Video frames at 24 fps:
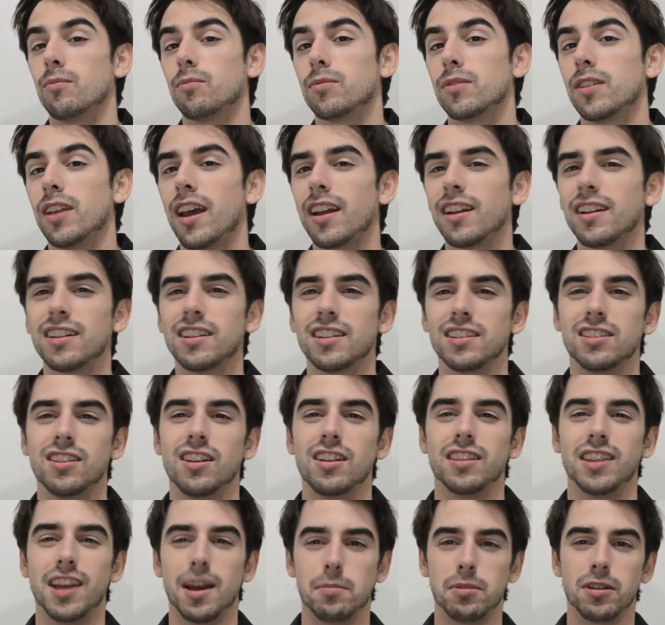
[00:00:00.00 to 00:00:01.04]
technically it's
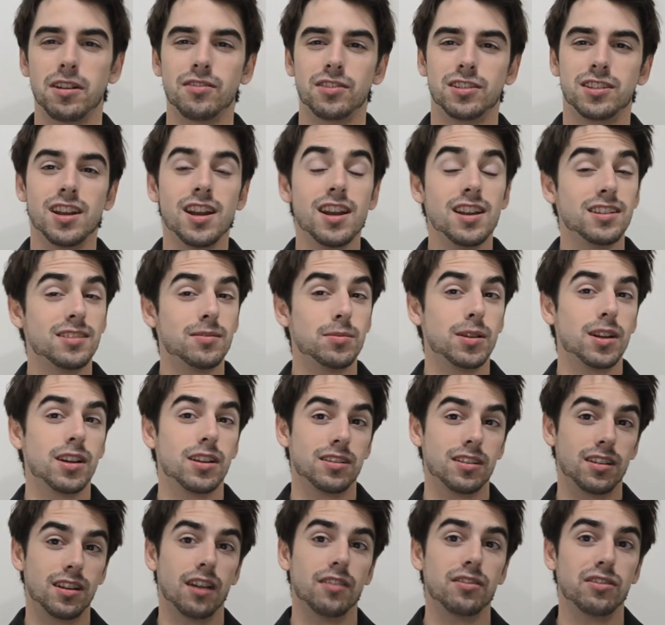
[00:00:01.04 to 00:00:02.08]
not that big of a change because
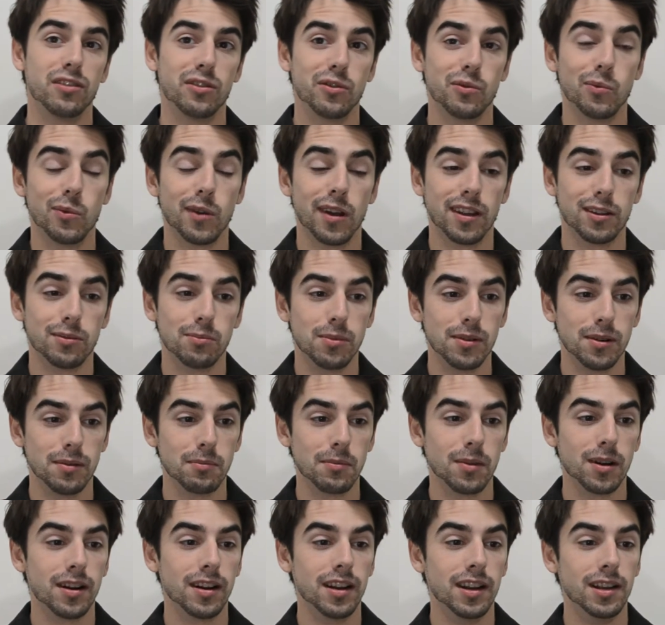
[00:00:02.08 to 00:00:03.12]
Govan has been
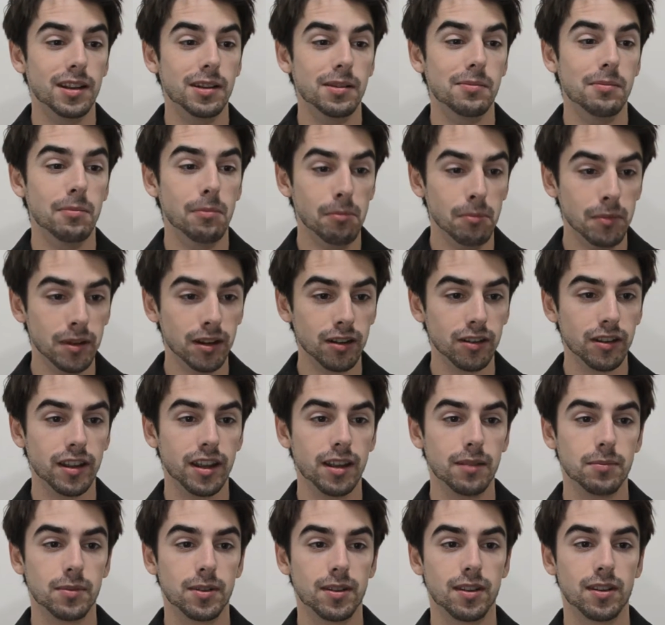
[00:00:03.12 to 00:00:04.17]
my middle
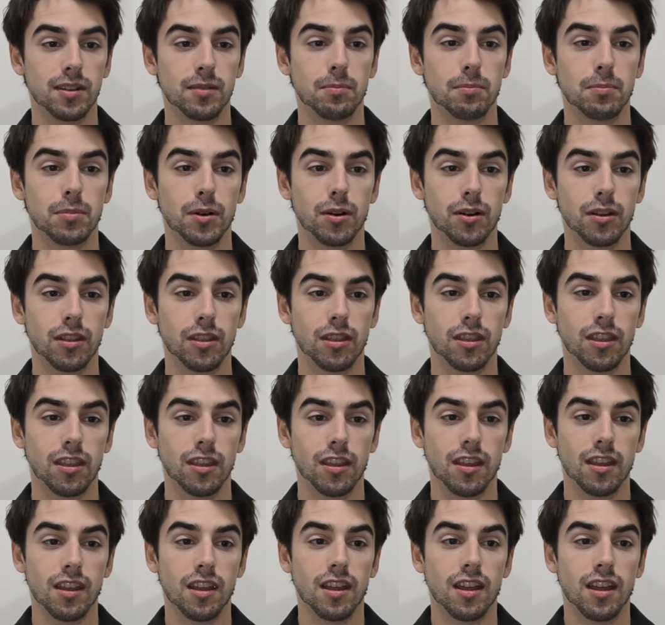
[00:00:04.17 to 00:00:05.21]
name since birth.
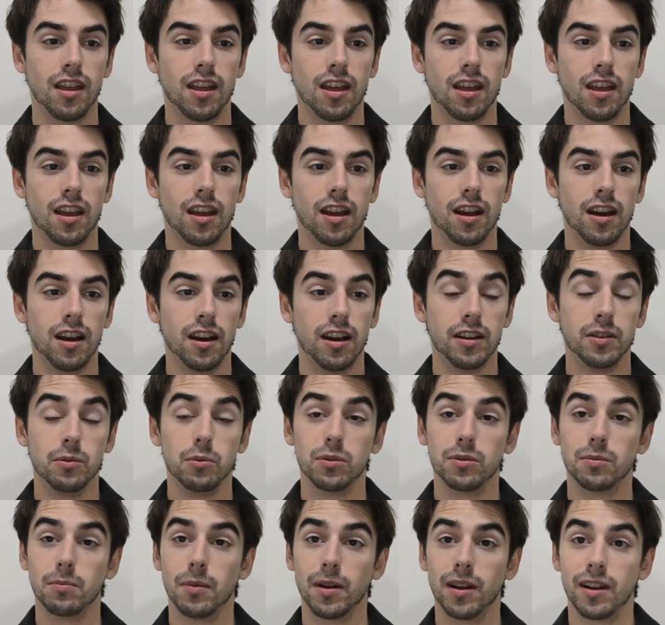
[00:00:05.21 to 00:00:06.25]
Uh, it
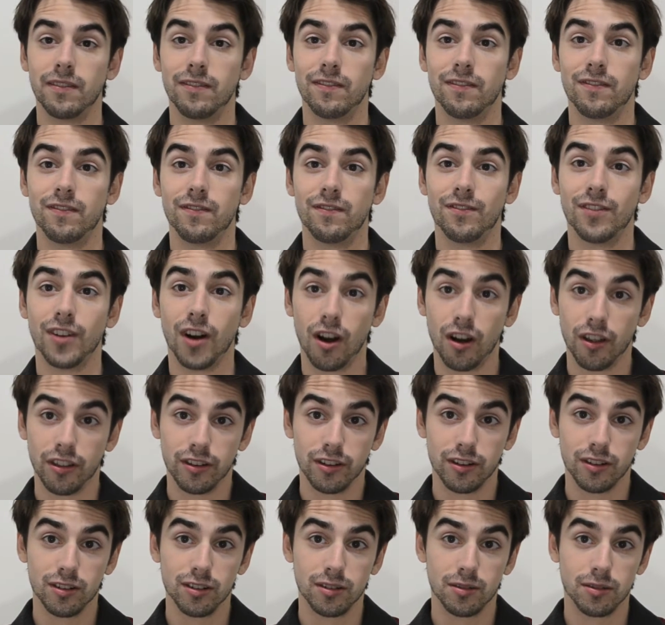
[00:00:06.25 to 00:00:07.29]
was my
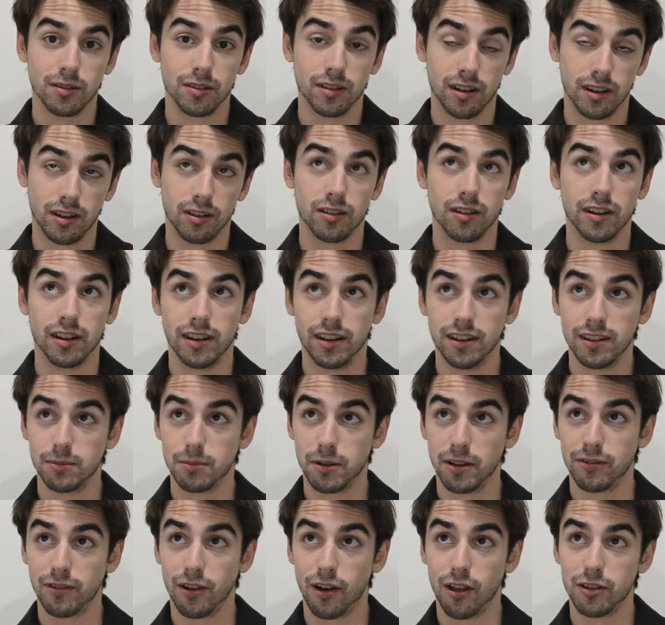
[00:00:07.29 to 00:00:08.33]
father's, or it is my
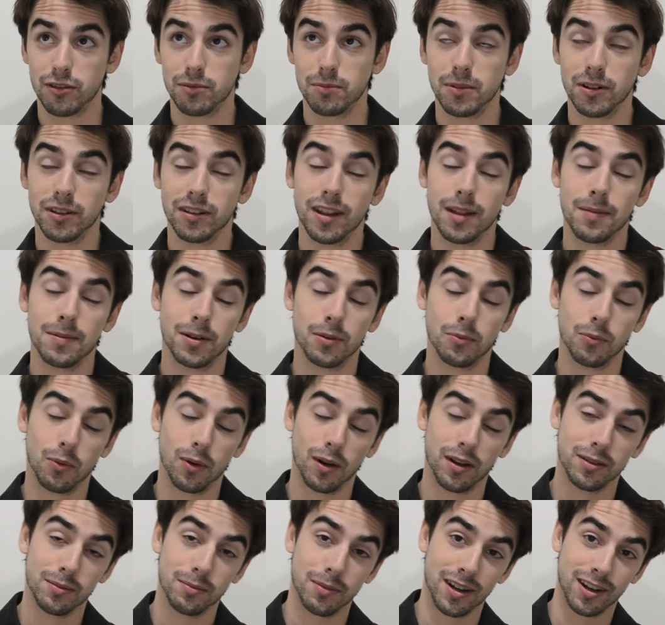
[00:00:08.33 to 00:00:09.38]
father's middle name and
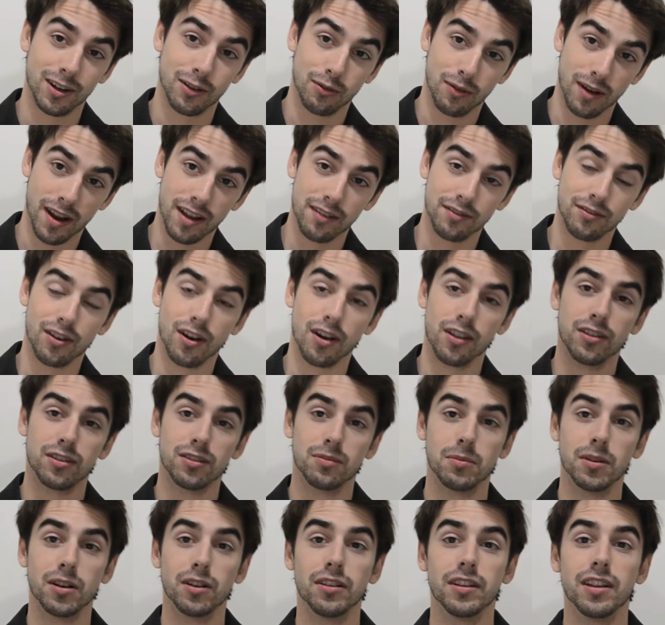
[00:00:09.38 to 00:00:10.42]
was my grandfather's
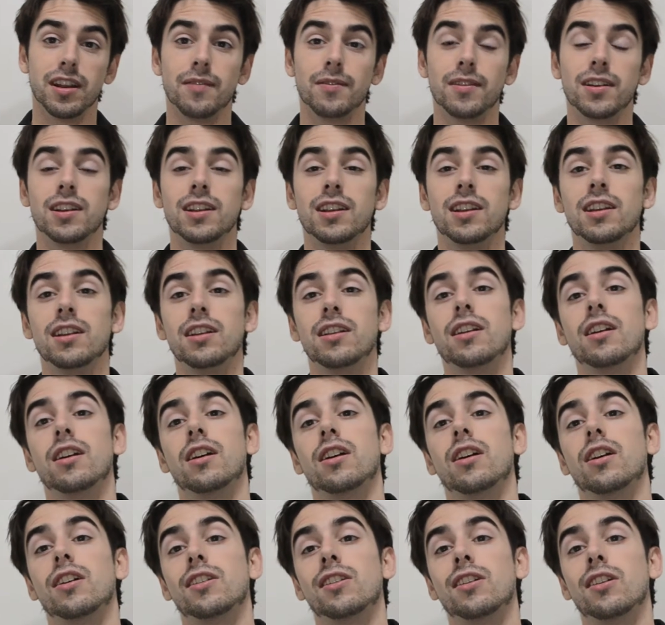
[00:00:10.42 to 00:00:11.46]
middle name and he
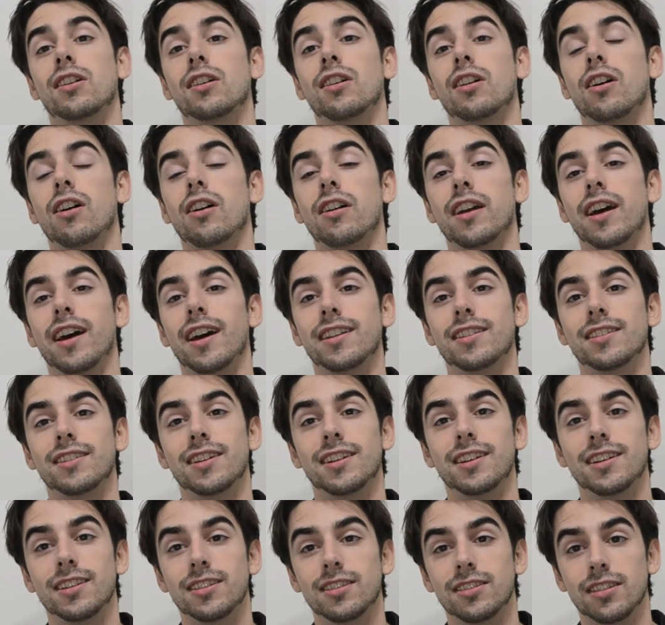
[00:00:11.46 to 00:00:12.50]
took it on as
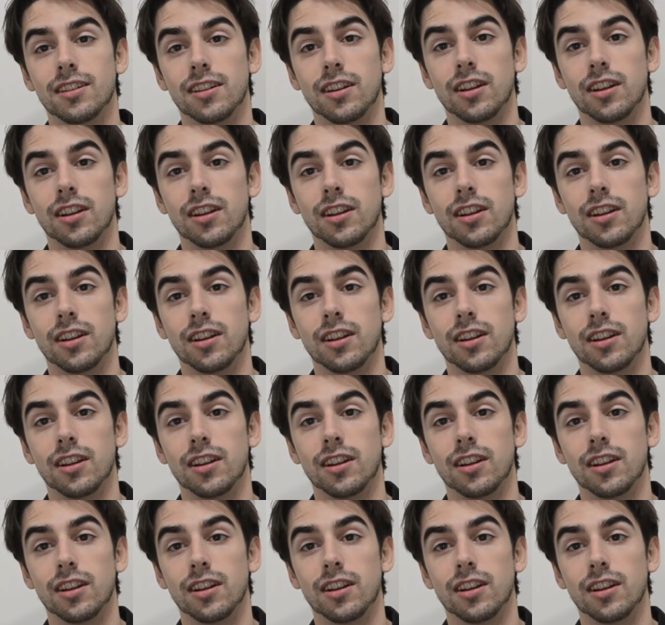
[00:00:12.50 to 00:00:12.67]
his